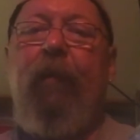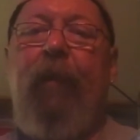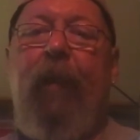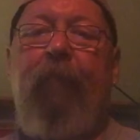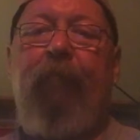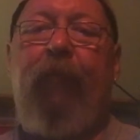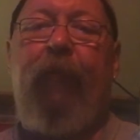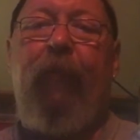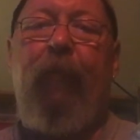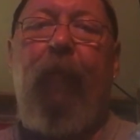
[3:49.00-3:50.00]
name
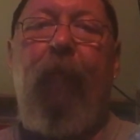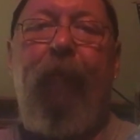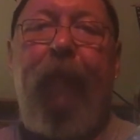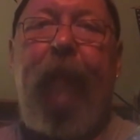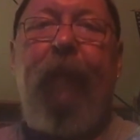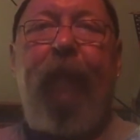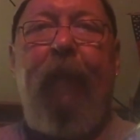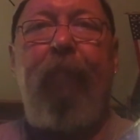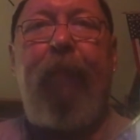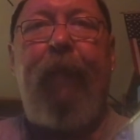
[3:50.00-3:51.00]
two 50
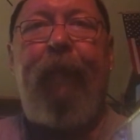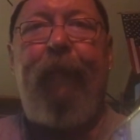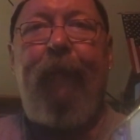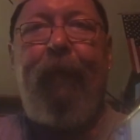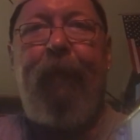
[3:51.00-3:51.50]
cent pieces.